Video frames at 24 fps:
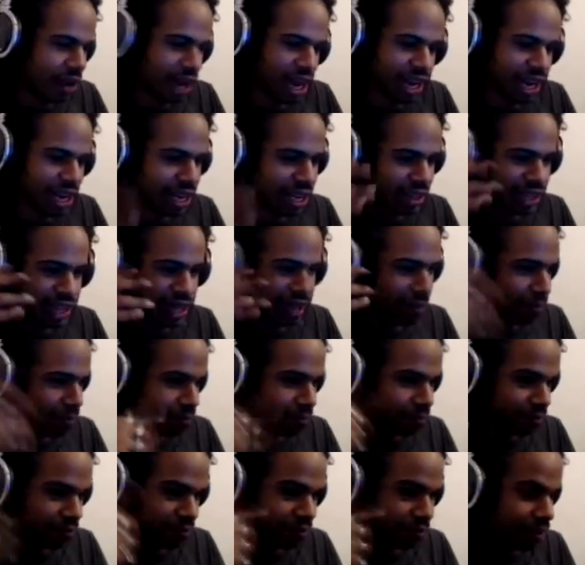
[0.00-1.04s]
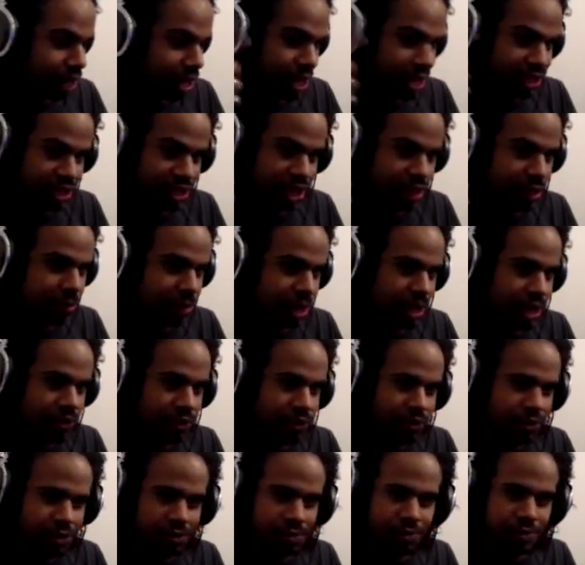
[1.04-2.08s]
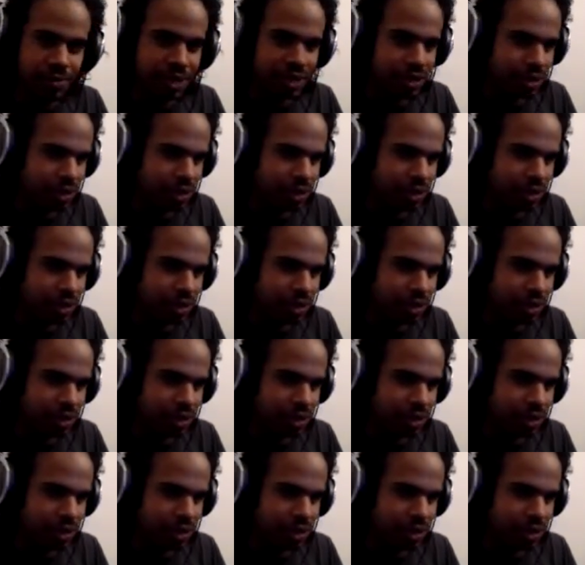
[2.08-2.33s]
I got that line stuck in my head from...